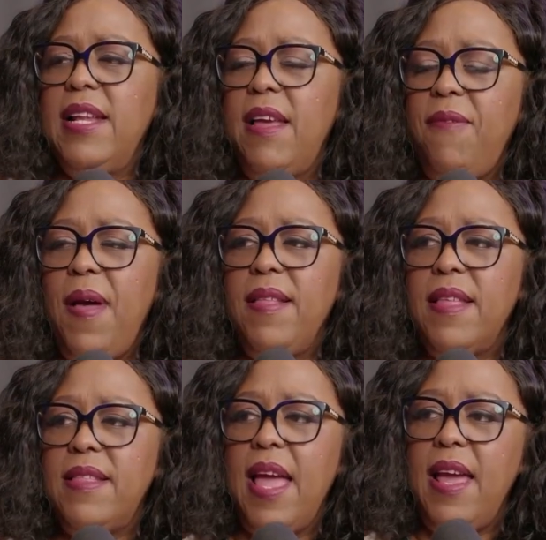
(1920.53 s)
and I find
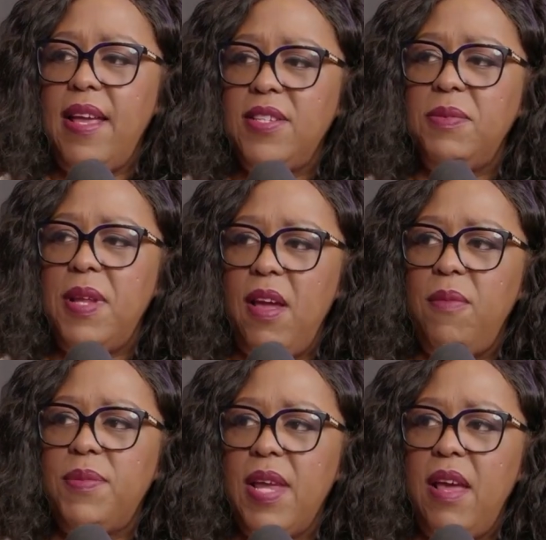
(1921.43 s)
that has
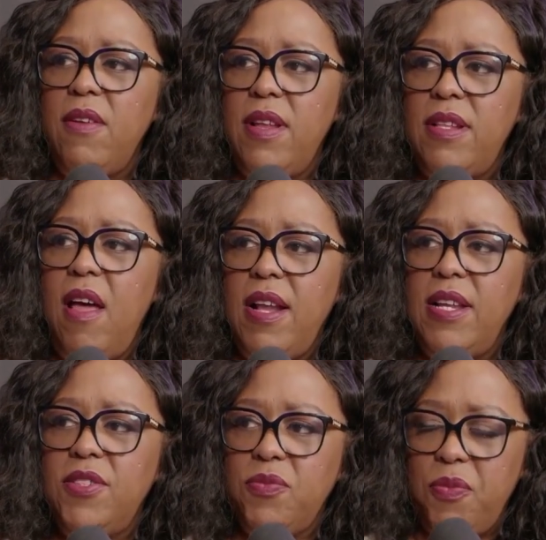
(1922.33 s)
helped out a
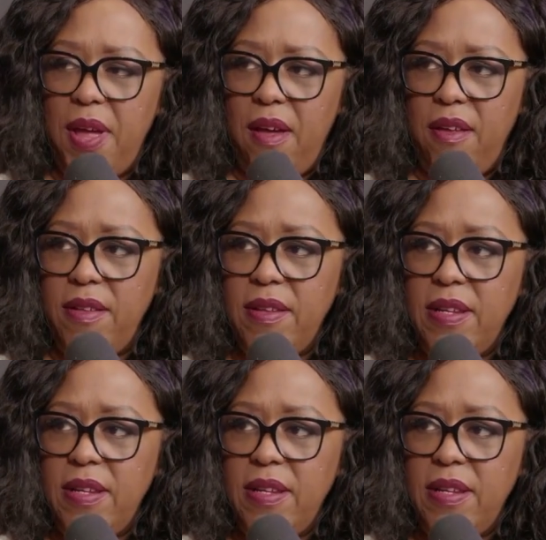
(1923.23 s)
lot as well.